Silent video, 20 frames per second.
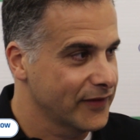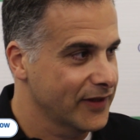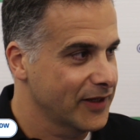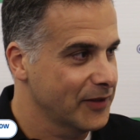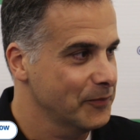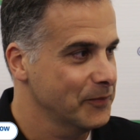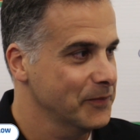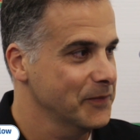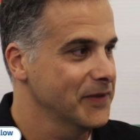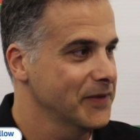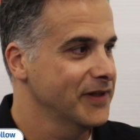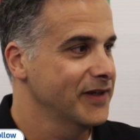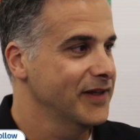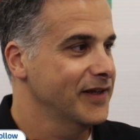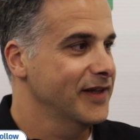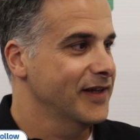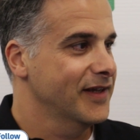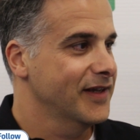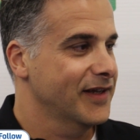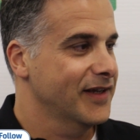them.
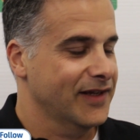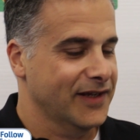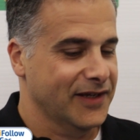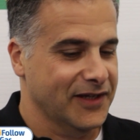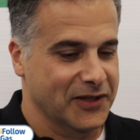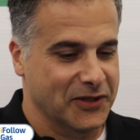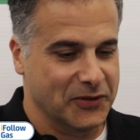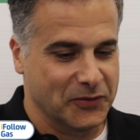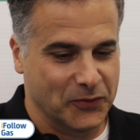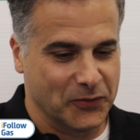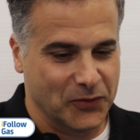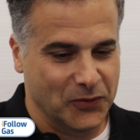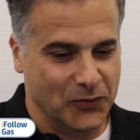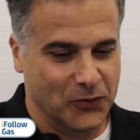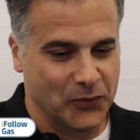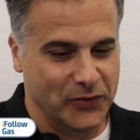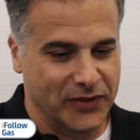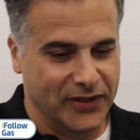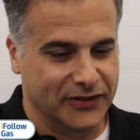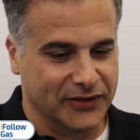
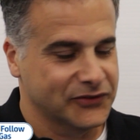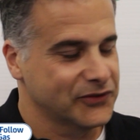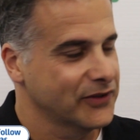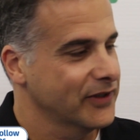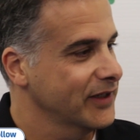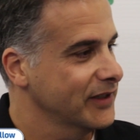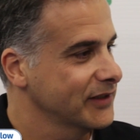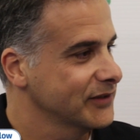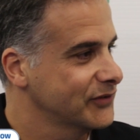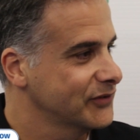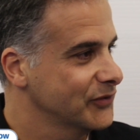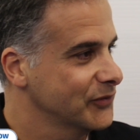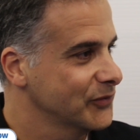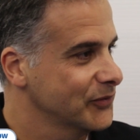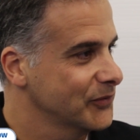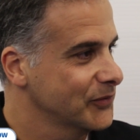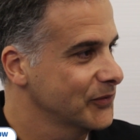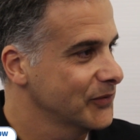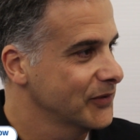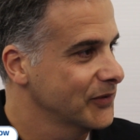We are trying
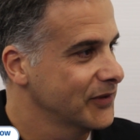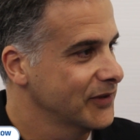to